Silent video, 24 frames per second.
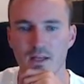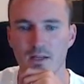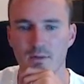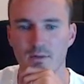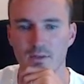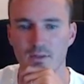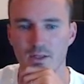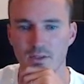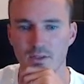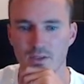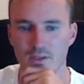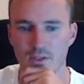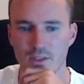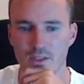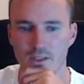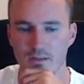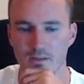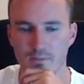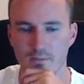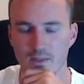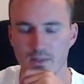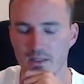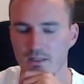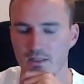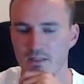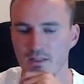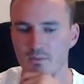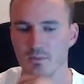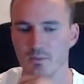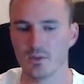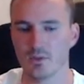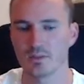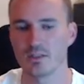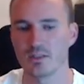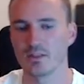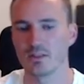range here. Against
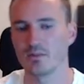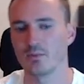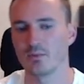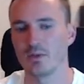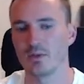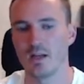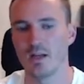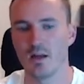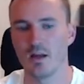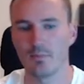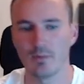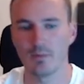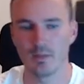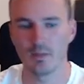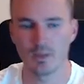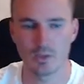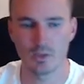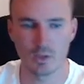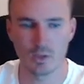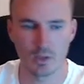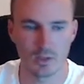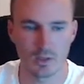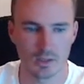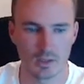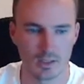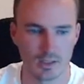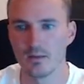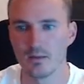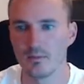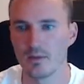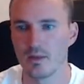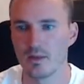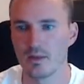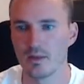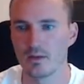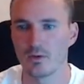small size, we're happily calling
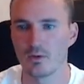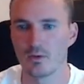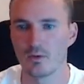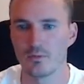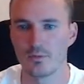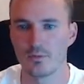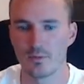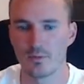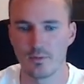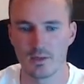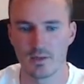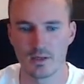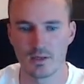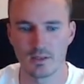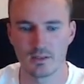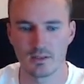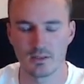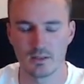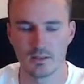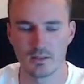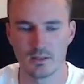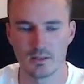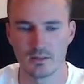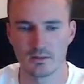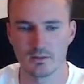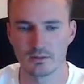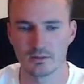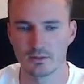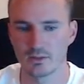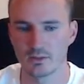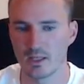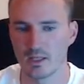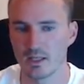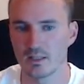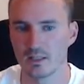and then go from there. So tank a